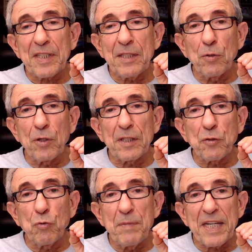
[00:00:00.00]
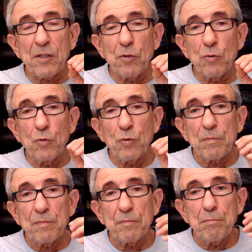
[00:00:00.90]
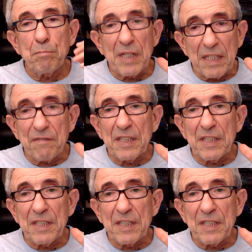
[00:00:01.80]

order to make you believe